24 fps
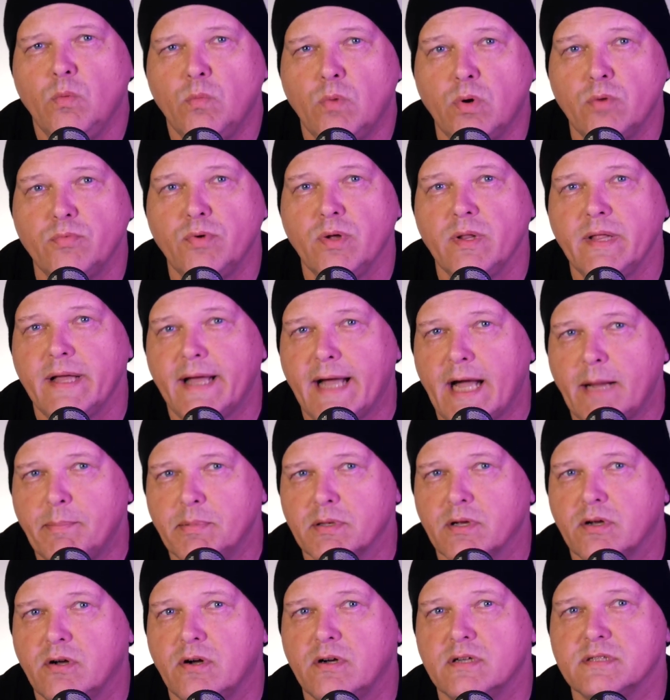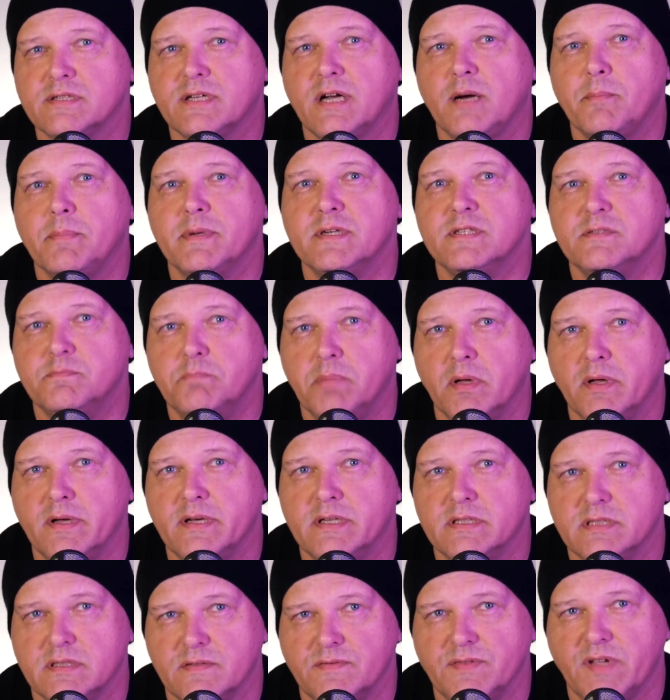What really happened cost companies
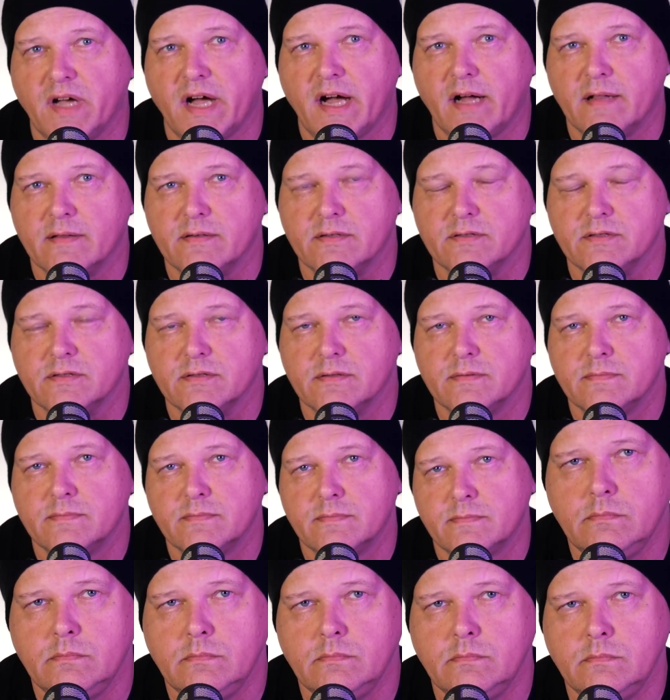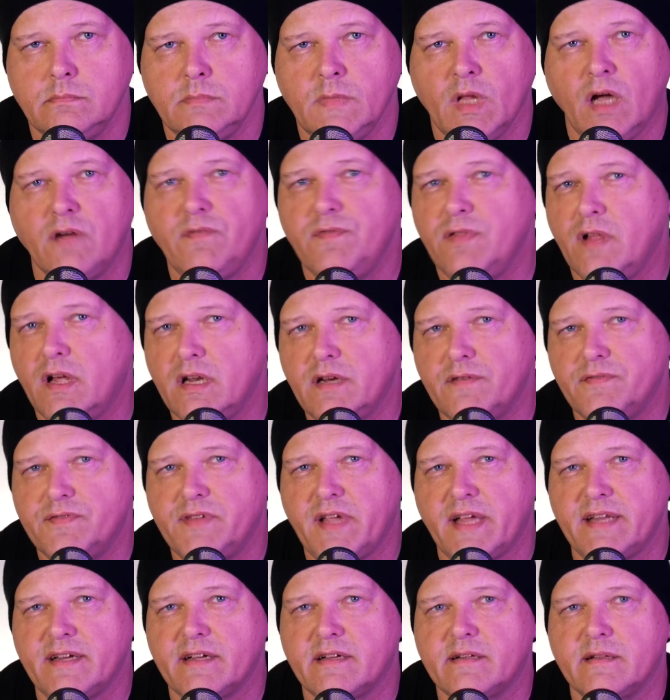billions of dollars. A flood of
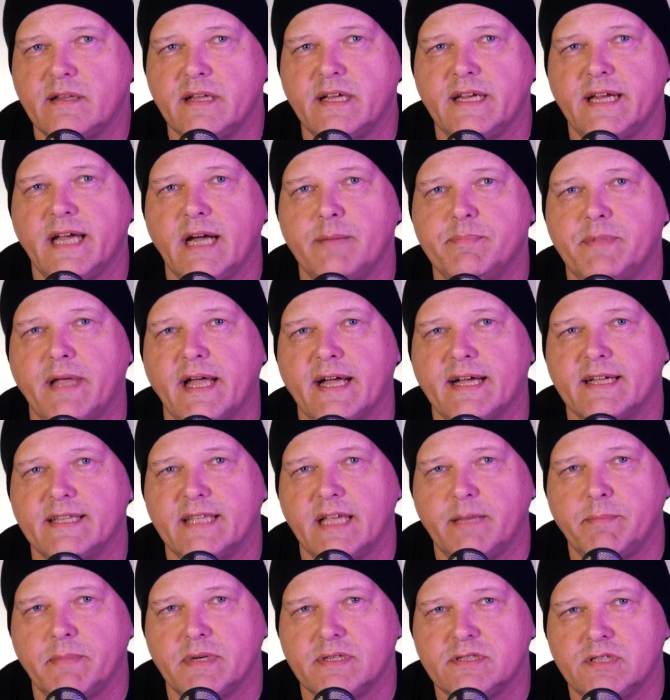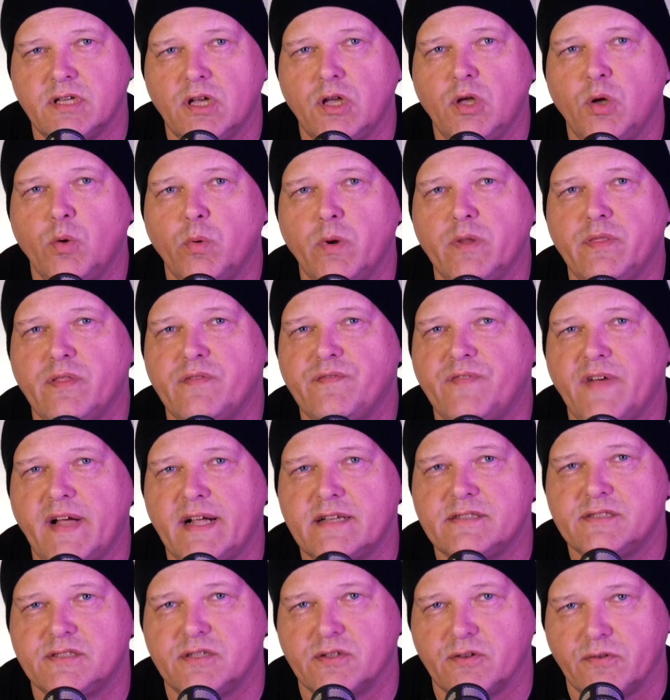technically inept academics with
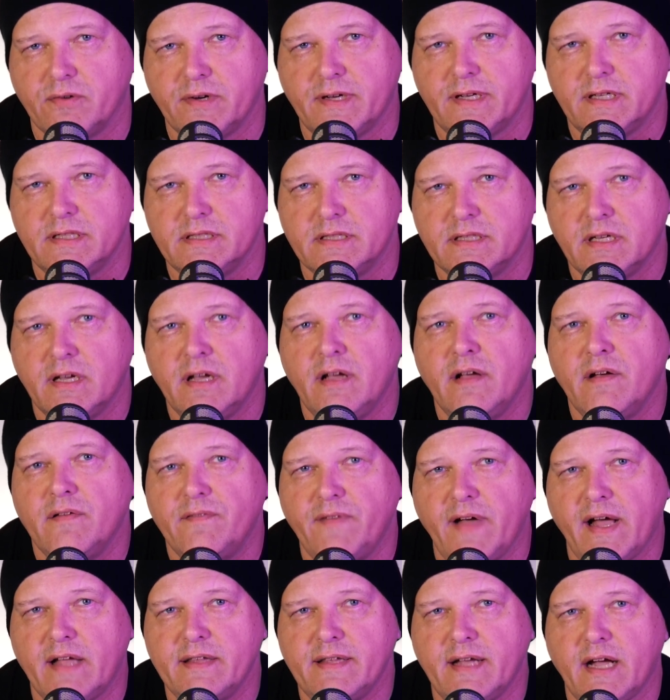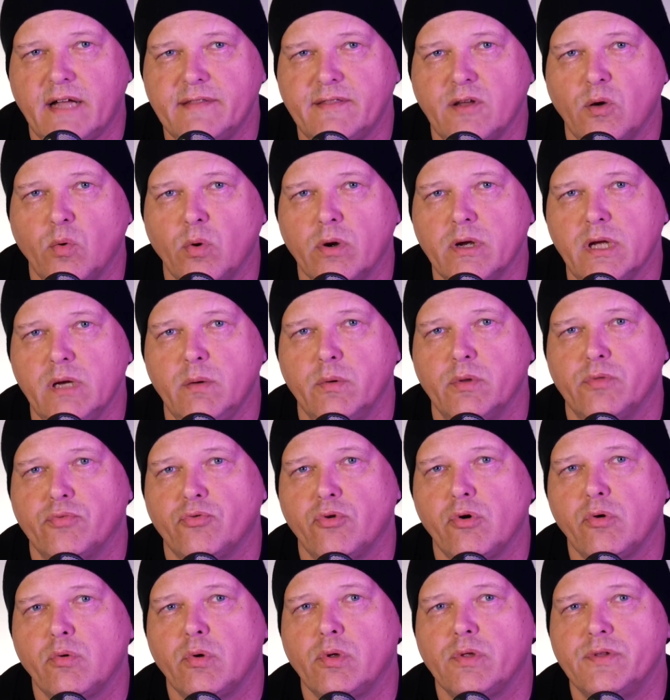advanced degrees found out that working with
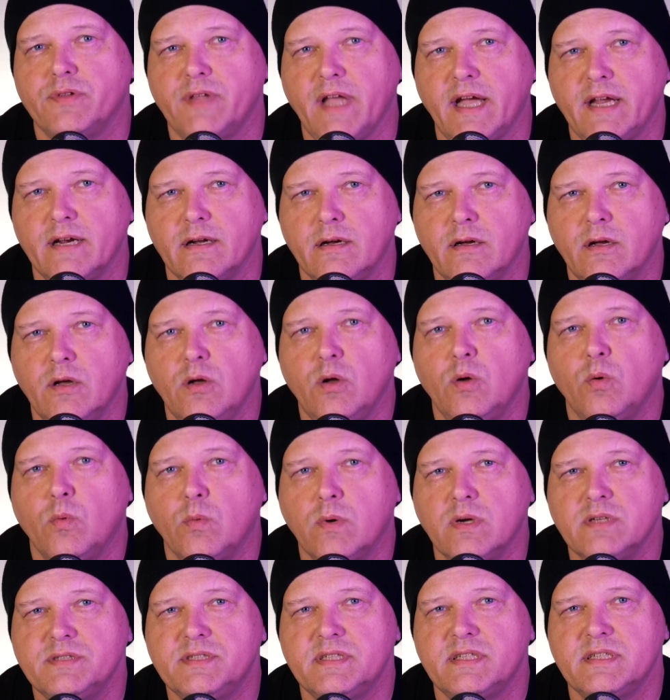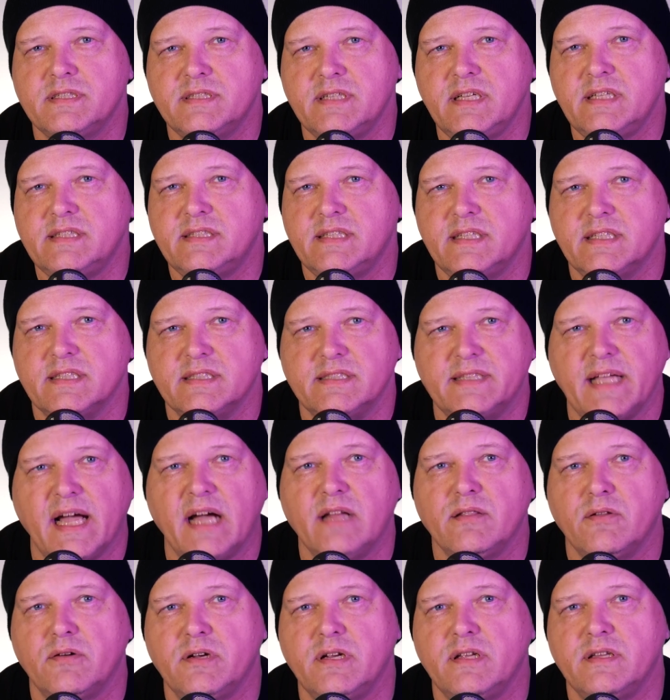real world data wasn't as easy as
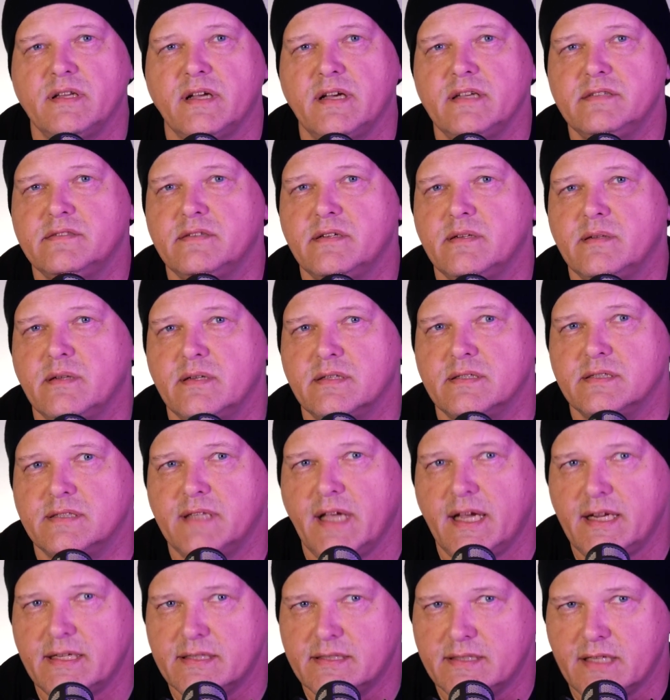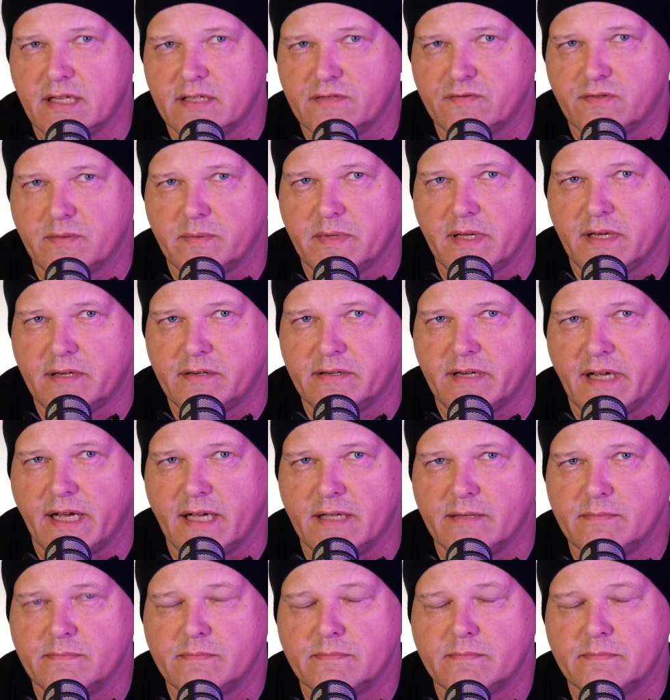downloading nicely cleansed data sets from the internet.